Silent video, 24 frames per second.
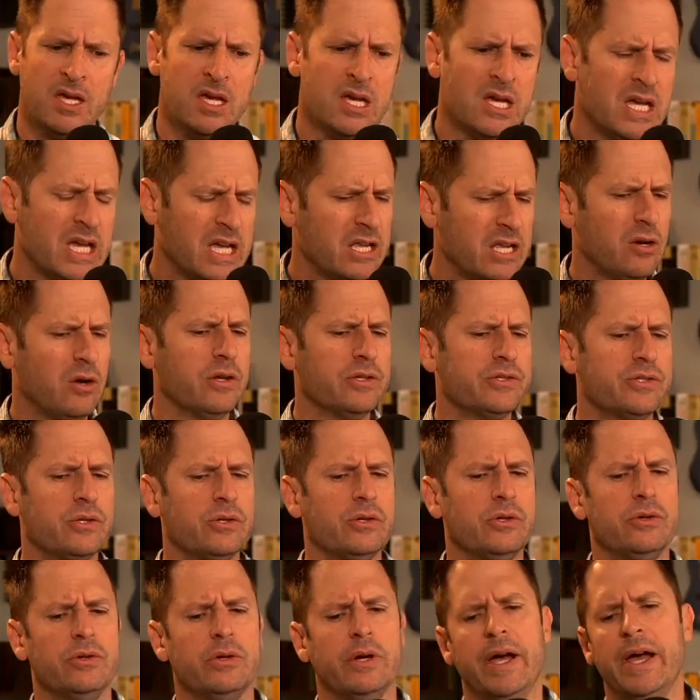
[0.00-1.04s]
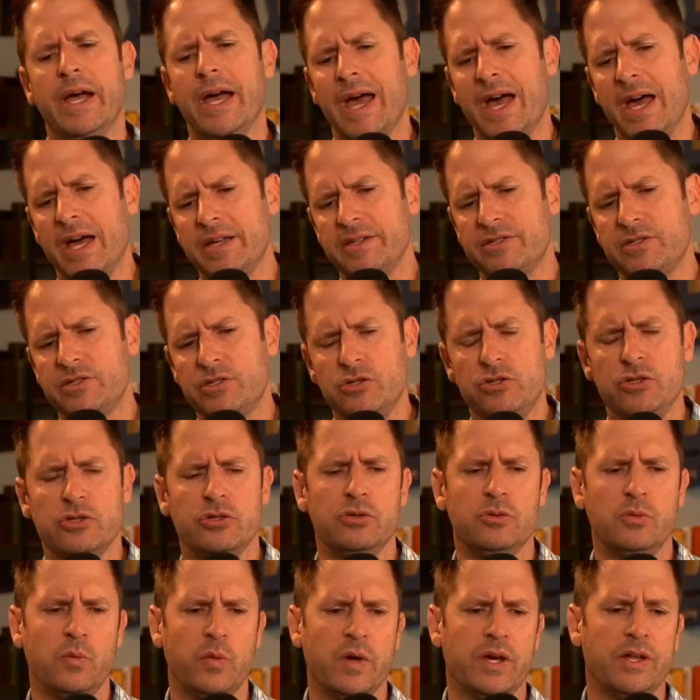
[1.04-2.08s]
It also has to
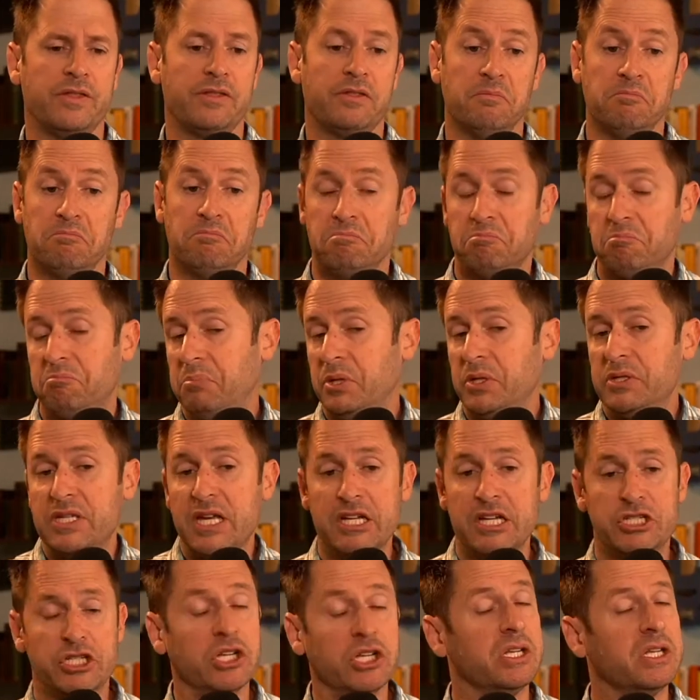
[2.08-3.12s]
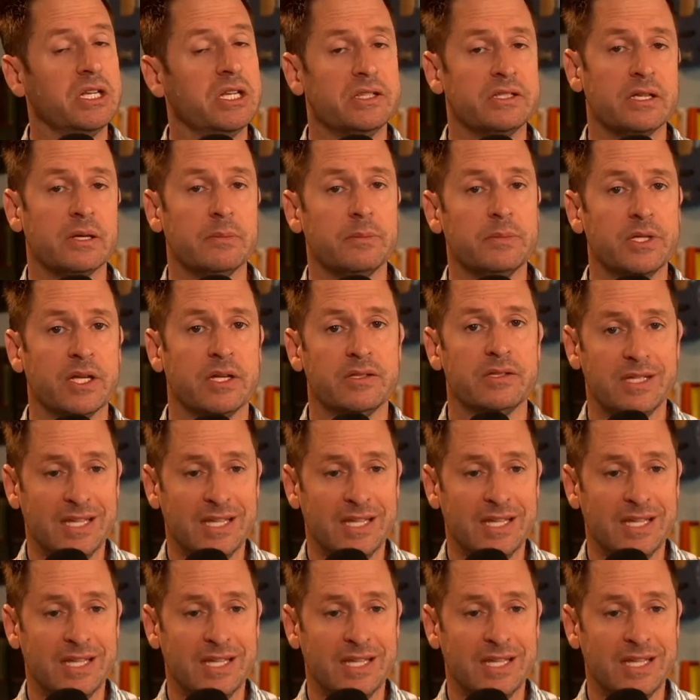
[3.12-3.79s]
do with possession in some sense.